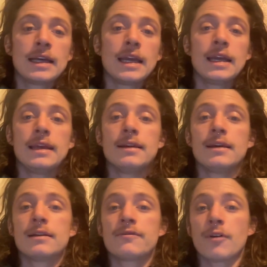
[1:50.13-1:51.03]
in
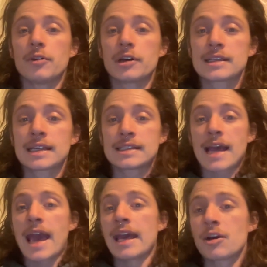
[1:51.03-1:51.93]
folder
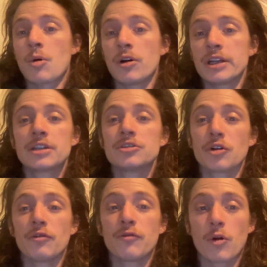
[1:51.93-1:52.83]
6A quality
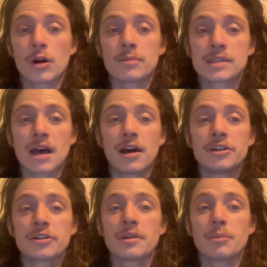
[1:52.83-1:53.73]
control forms
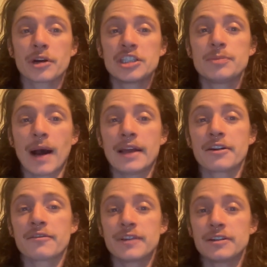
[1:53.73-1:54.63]
under the bridge binder
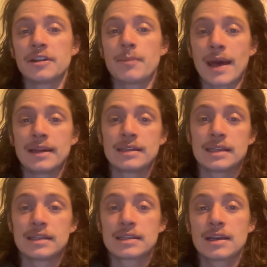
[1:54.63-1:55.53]
field
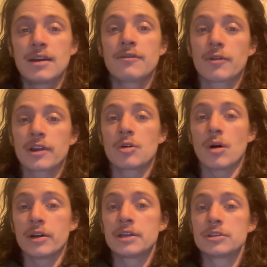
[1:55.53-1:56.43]
appendices for the
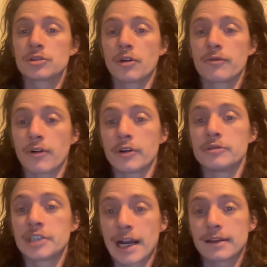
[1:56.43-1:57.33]
quality control photo
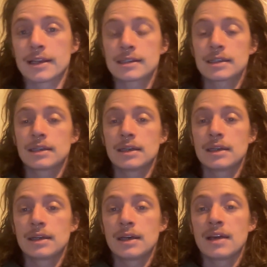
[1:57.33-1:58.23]
checklist.
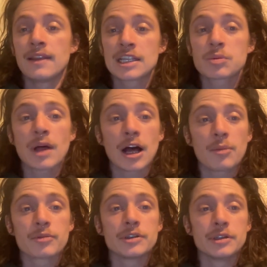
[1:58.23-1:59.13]
This will
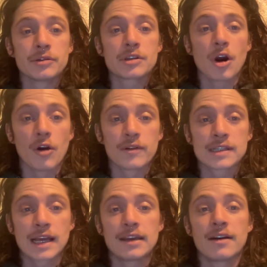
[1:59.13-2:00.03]
help reduce
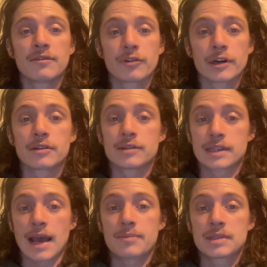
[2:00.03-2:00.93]
oversight of critical
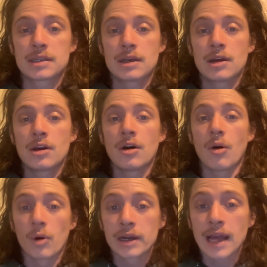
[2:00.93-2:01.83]
steps,
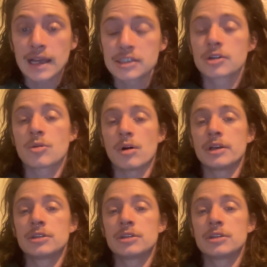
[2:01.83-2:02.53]
organize your quality